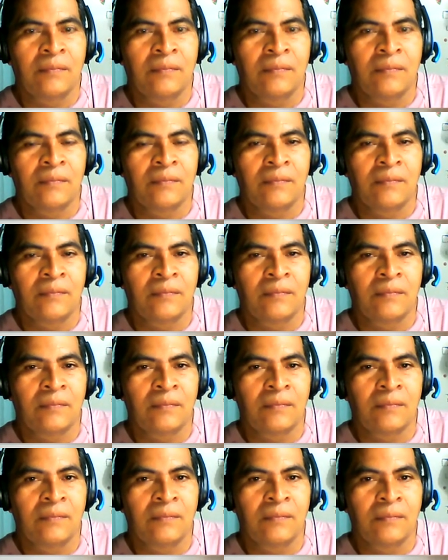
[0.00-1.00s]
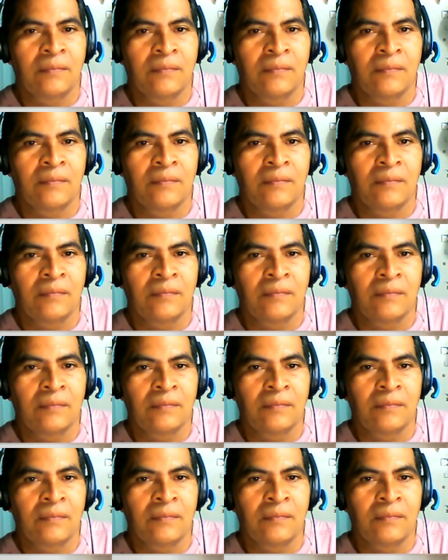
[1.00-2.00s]

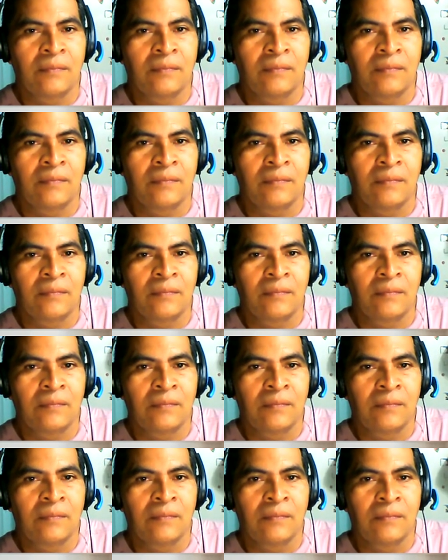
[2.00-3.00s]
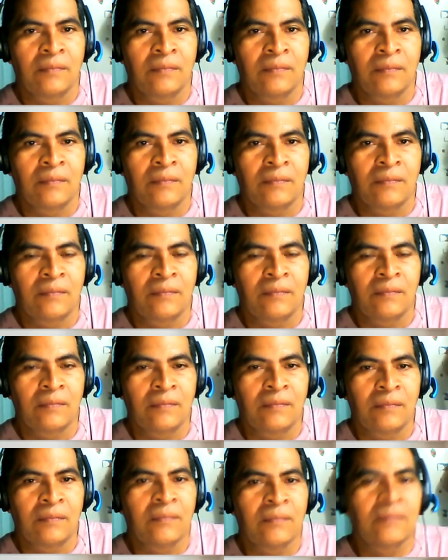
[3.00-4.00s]

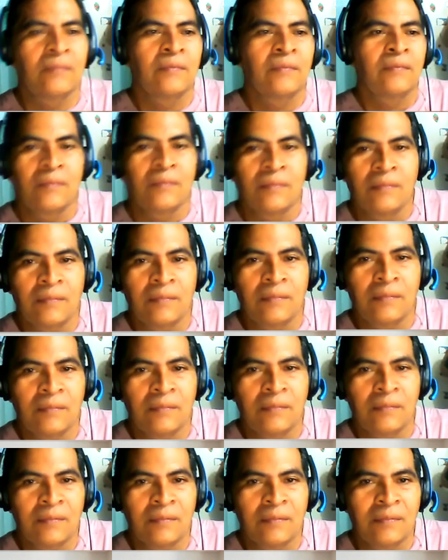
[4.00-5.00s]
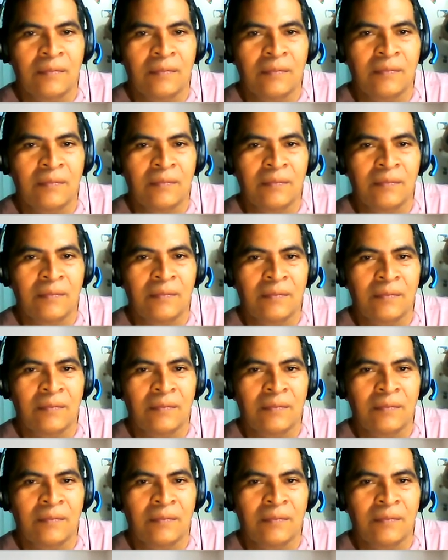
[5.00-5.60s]
(silent)